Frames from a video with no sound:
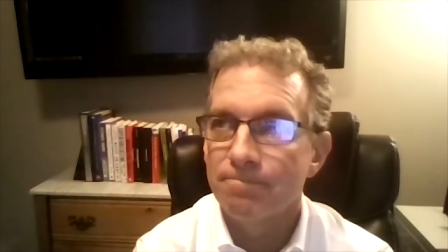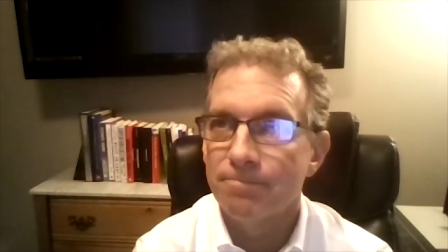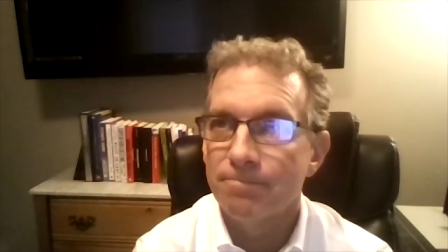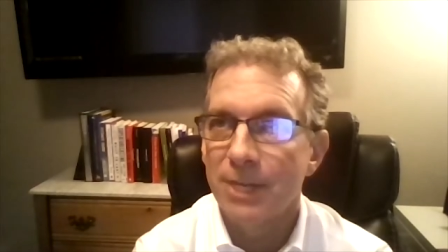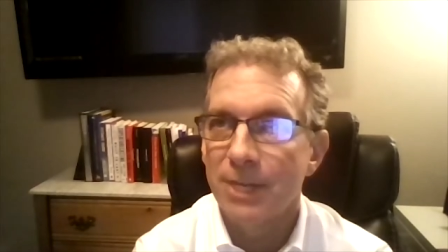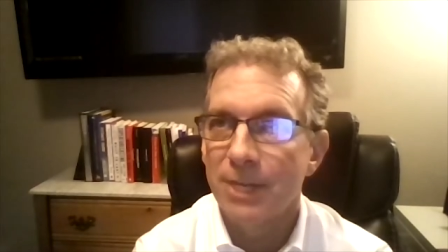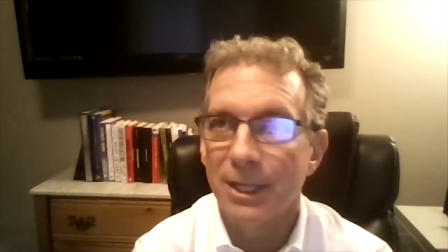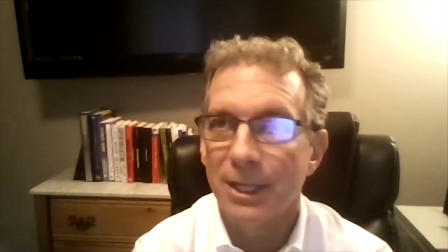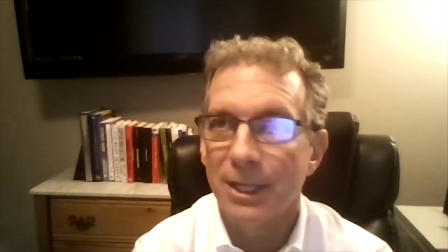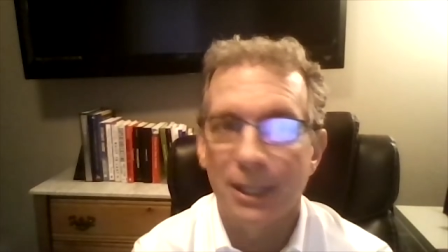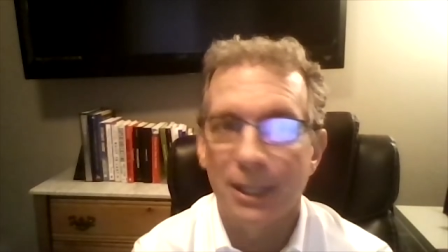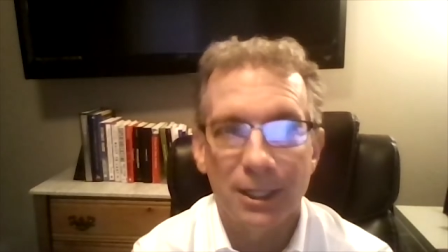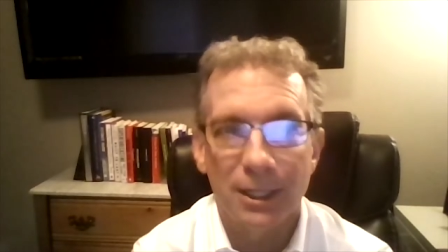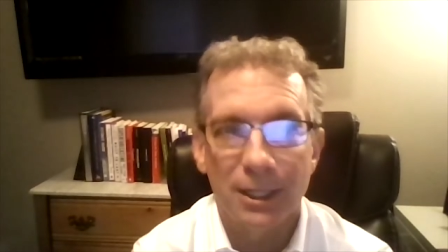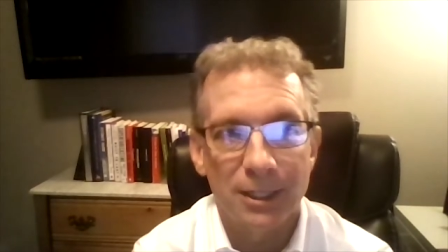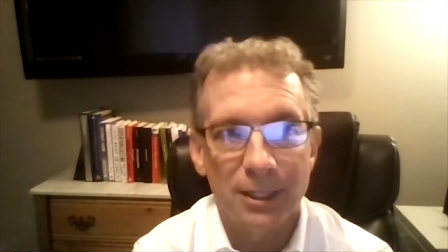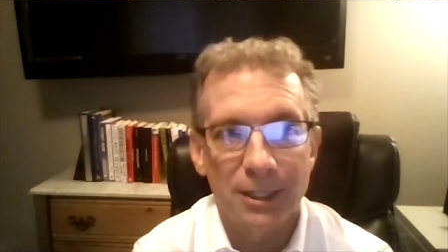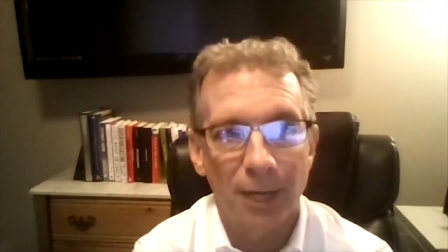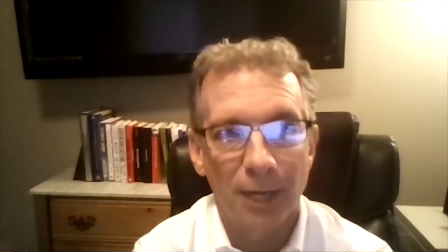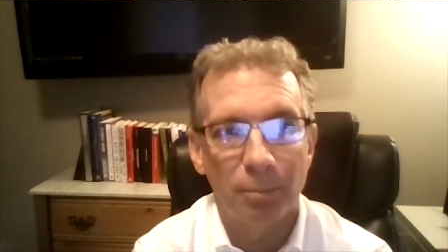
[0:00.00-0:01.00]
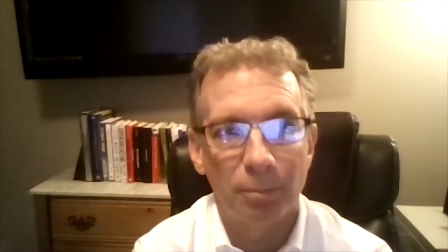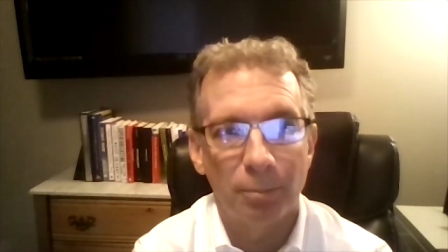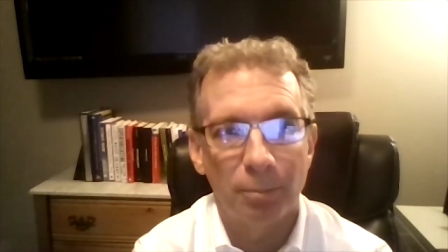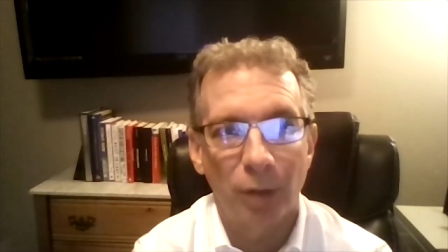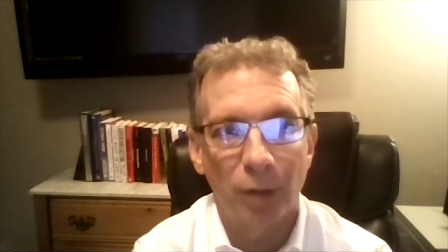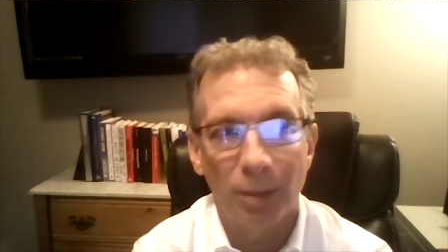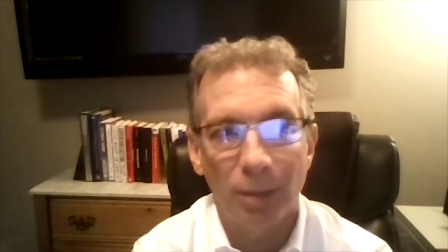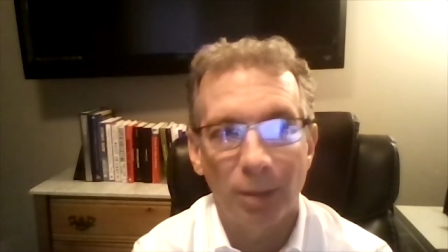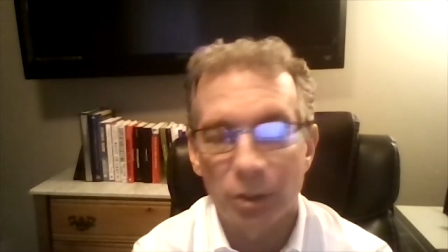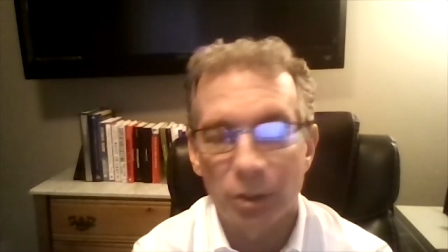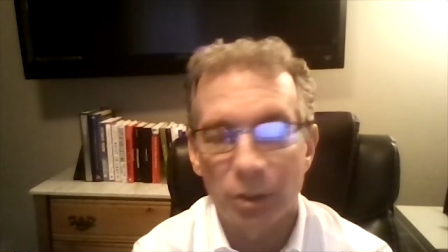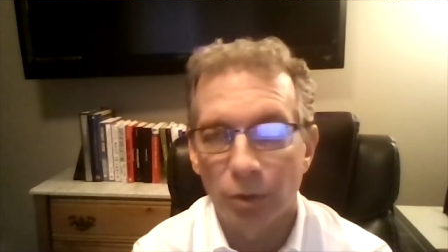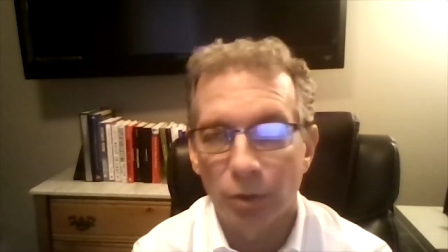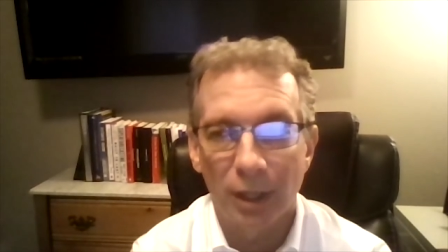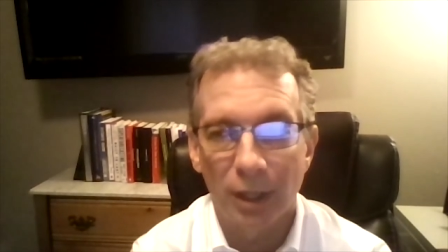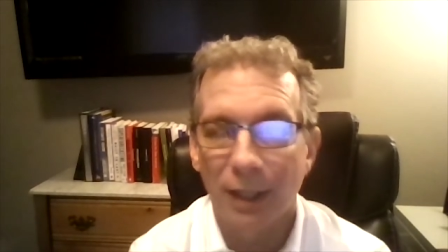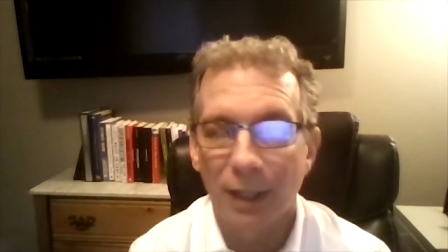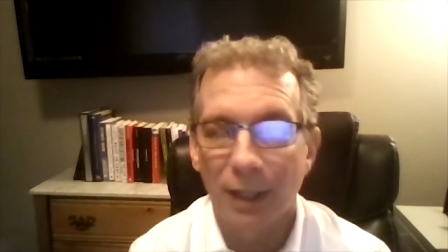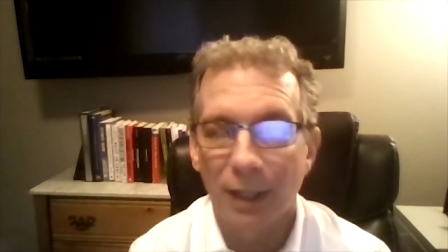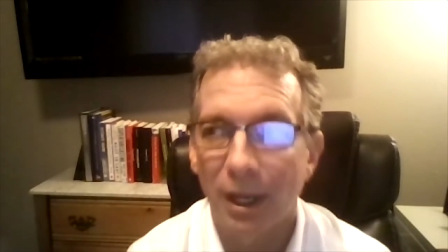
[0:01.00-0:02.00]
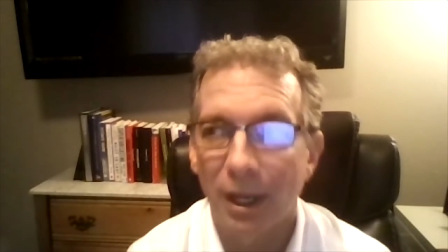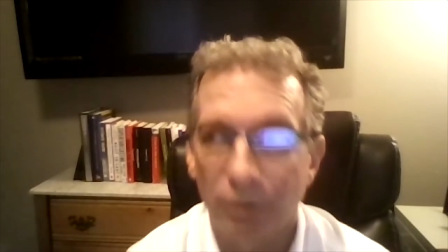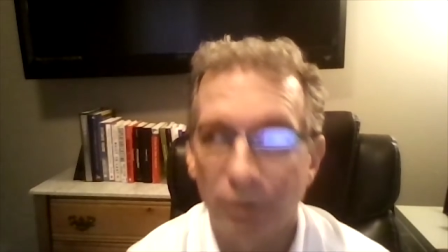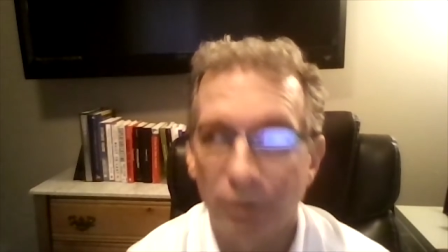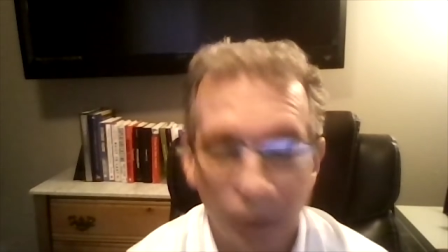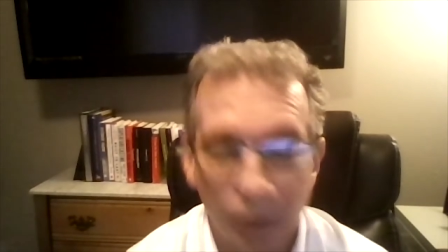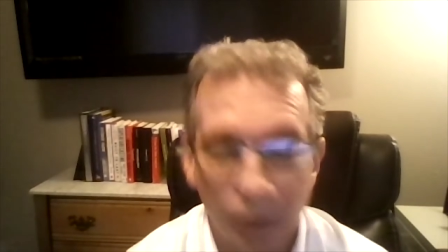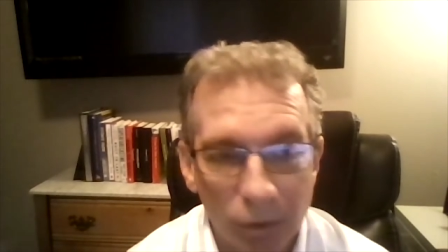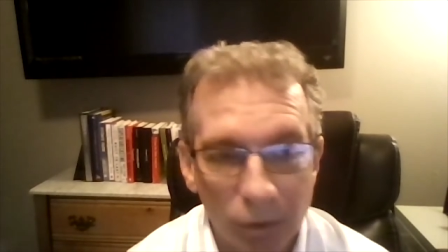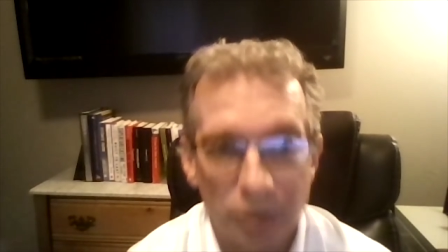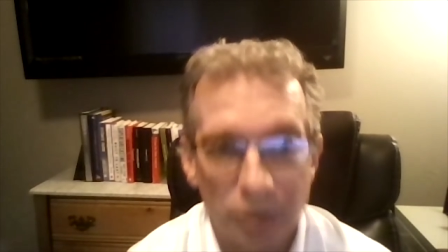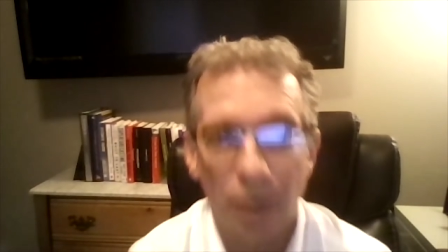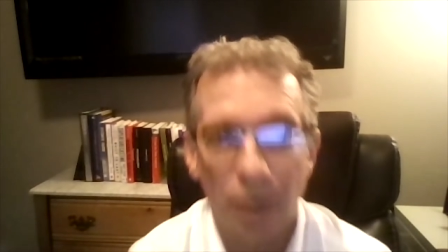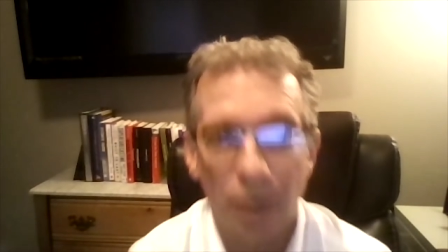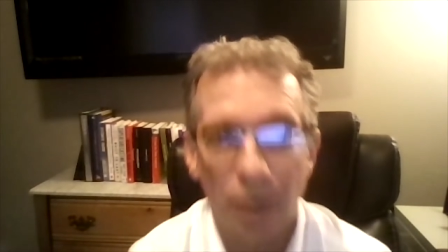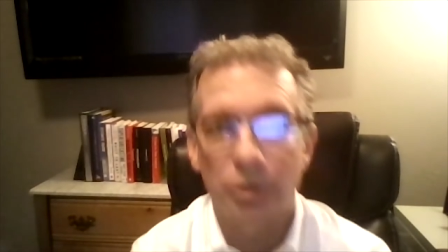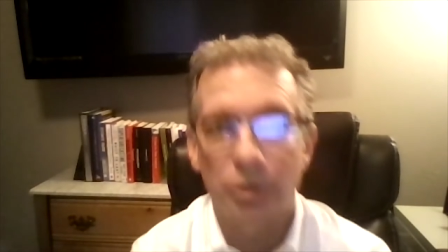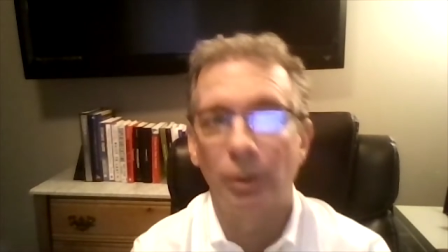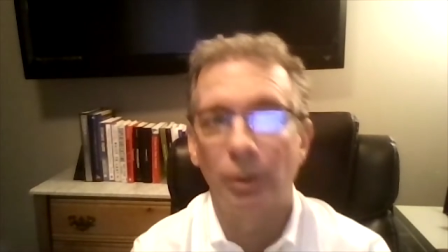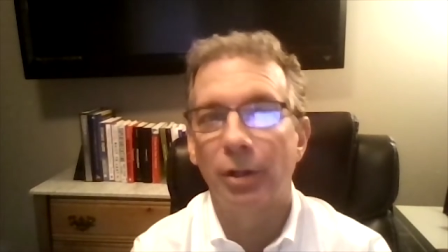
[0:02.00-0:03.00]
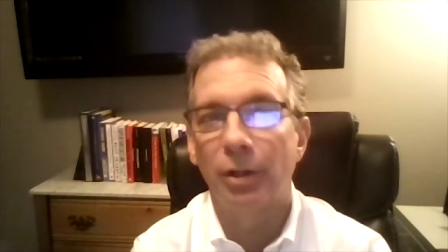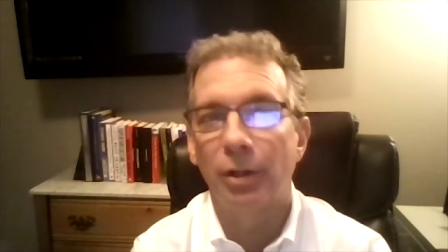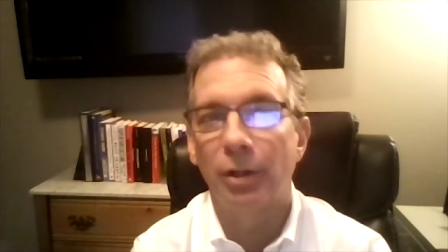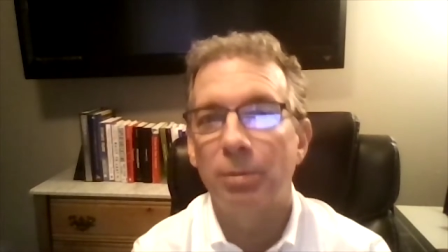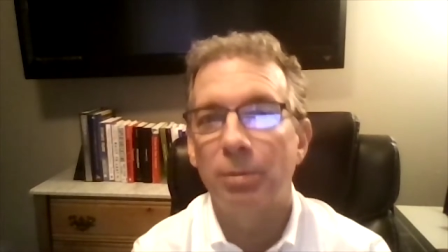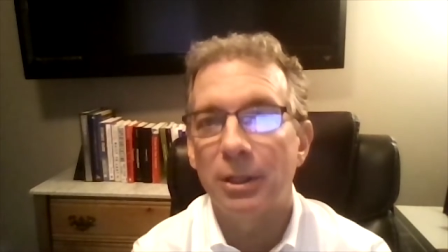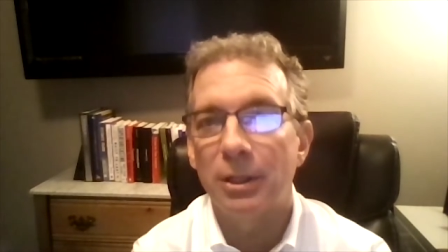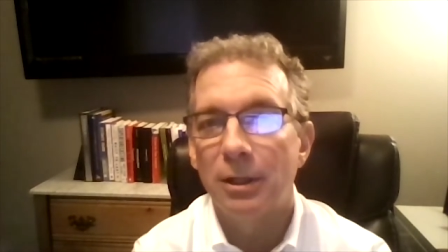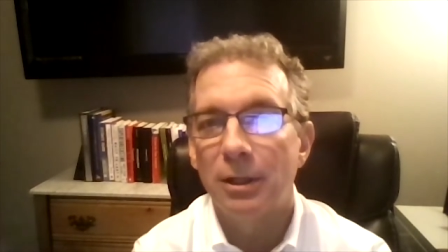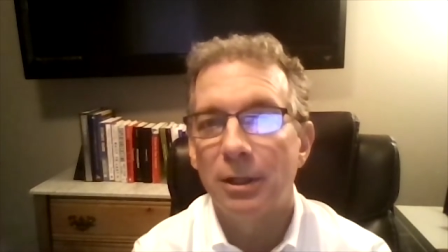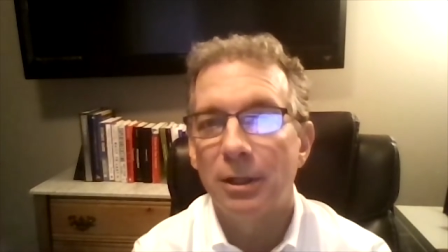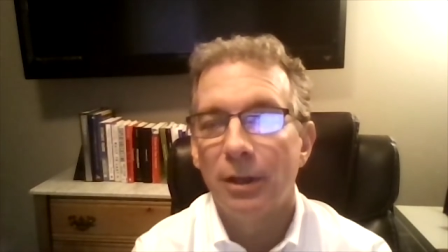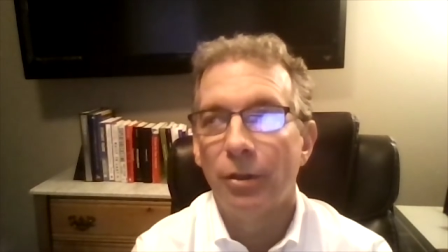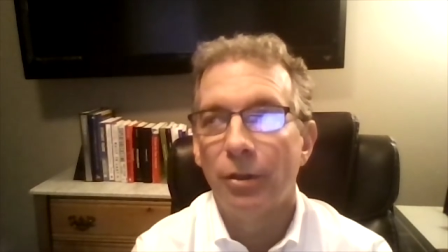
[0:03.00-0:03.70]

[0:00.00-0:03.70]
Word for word: They end up probably trading out of ignorance also a little bit.